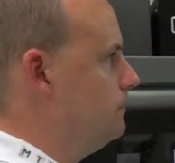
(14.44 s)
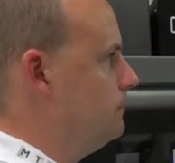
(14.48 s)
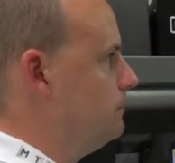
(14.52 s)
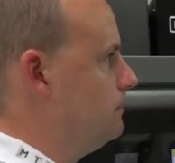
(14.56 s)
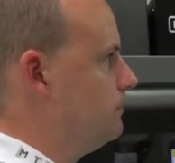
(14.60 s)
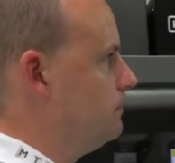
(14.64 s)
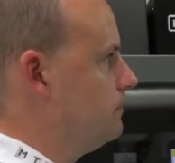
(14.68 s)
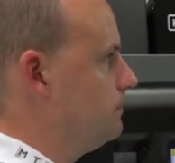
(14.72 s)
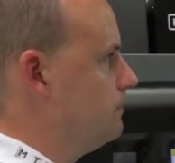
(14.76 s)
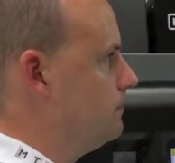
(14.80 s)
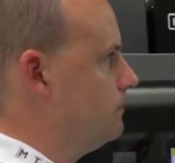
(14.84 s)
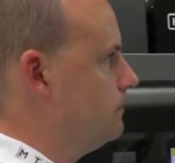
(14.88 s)

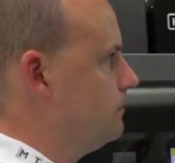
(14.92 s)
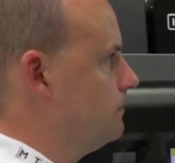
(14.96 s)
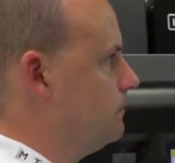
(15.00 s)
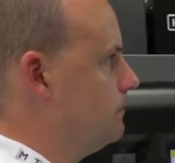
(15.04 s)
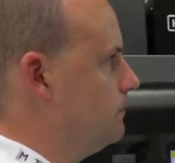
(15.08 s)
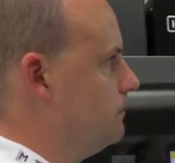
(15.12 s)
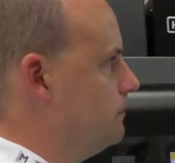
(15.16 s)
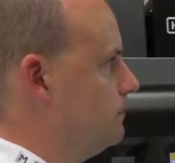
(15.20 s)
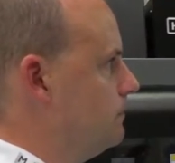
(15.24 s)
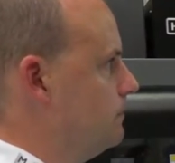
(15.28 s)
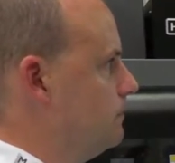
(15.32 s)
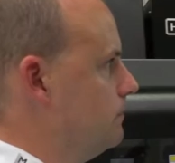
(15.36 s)

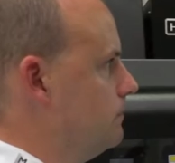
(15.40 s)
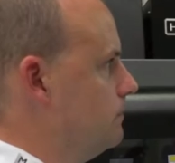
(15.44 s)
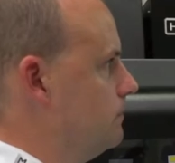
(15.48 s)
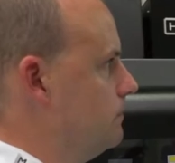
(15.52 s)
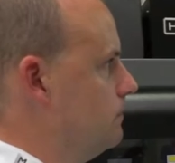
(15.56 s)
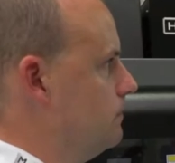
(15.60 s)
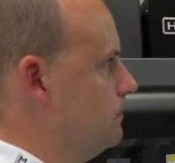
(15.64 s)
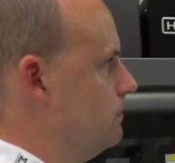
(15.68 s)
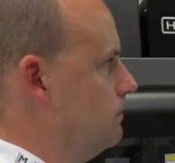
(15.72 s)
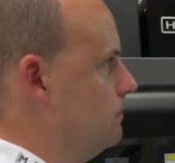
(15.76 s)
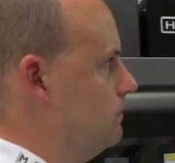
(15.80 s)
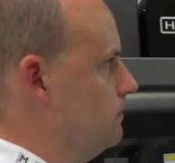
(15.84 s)

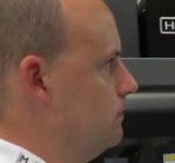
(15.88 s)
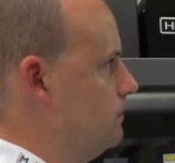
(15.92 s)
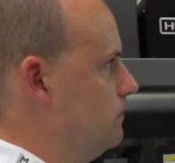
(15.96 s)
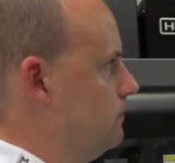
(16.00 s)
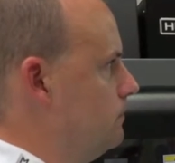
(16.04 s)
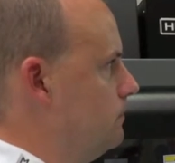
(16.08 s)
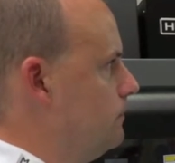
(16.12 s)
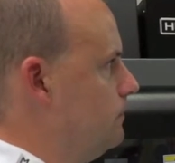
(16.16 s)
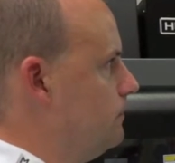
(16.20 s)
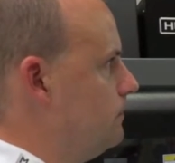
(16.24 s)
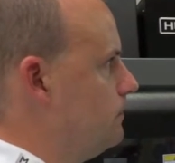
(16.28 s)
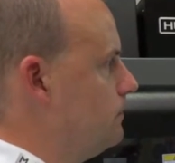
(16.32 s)

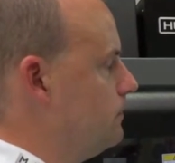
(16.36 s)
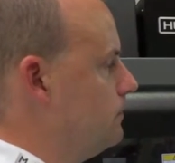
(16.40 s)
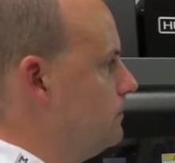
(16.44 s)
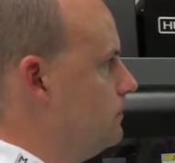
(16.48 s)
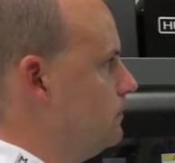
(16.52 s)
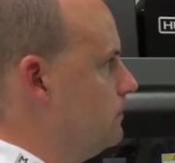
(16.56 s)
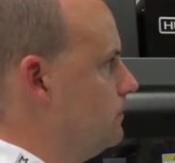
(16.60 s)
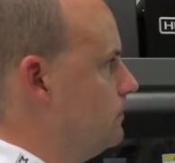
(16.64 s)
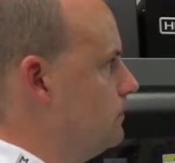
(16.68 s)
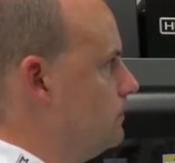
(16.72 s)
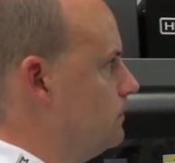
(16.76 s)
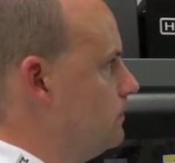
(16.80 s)

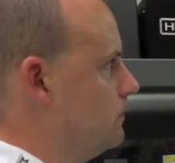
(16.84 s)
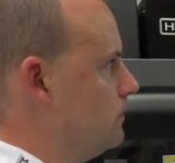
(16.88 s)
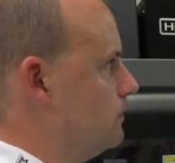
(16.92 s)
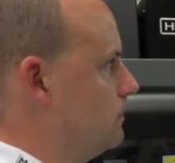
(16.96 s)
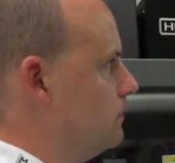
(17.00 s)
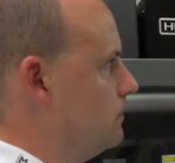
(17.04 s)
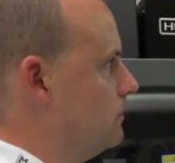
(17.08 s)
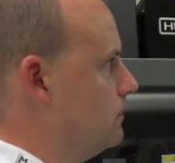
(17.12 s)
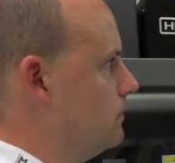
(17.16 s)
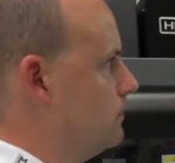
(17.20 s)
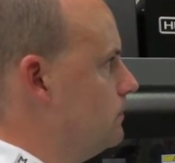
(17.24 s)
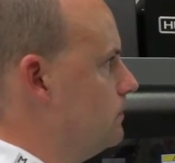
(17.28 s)

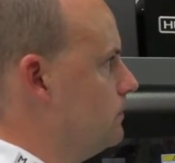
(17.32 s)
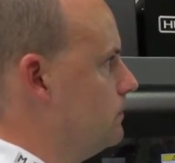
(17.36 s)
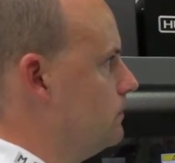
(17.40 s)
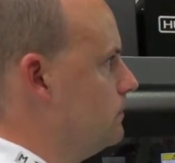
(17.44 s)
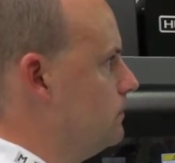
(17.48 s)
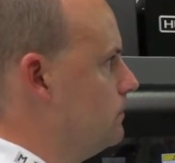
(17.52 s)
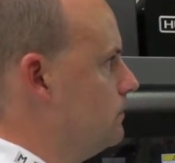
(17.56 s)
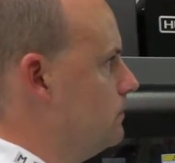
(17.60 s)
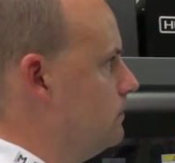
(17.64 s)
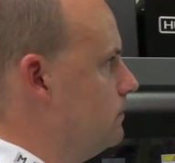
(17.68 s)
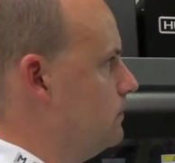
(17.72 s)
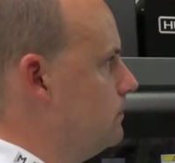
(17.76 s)

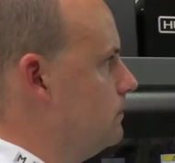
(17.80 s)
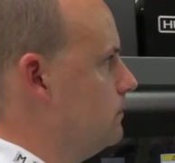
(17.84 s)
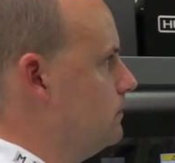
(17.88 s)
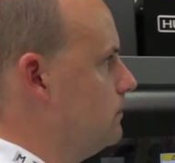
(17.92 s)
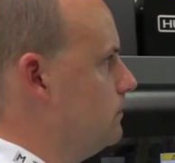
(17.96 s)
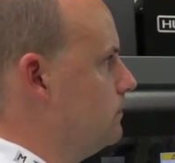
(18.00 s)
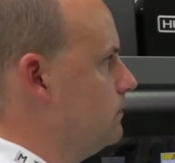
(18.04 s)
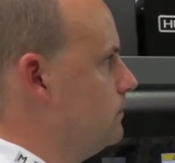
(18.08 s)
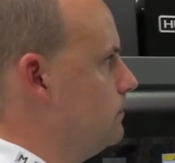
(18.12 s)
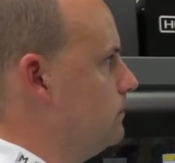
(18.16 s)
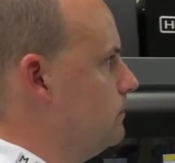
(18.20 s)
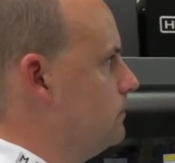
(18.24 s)

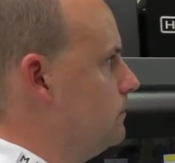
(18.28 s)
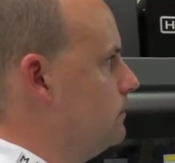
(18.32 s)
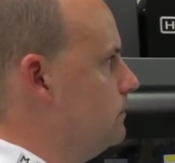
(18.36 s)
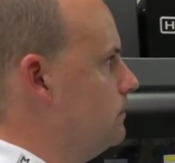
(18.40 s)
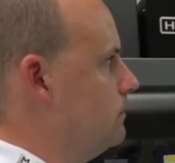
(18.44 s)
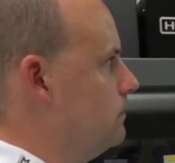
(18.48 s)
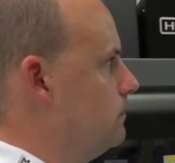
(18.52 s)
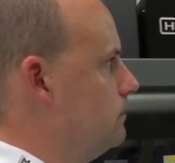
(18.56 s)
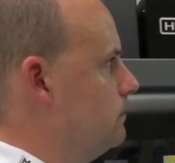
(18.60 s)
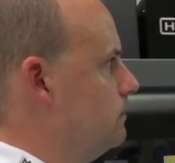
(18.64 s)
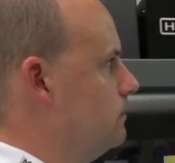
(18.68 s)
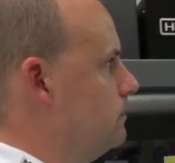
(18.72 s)

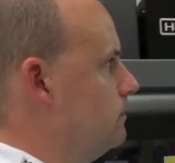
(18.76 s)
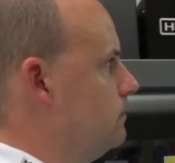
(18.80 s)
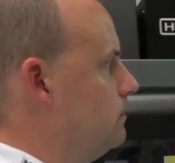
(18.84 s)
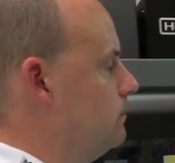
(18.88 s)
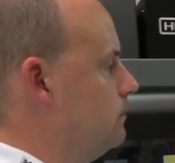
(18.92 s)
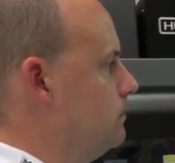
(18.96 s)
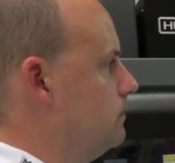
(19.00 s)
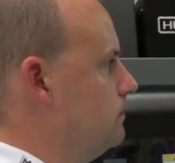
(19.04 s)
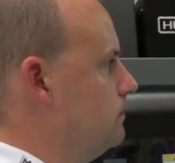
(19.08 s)
No words are spoken by the person on screen.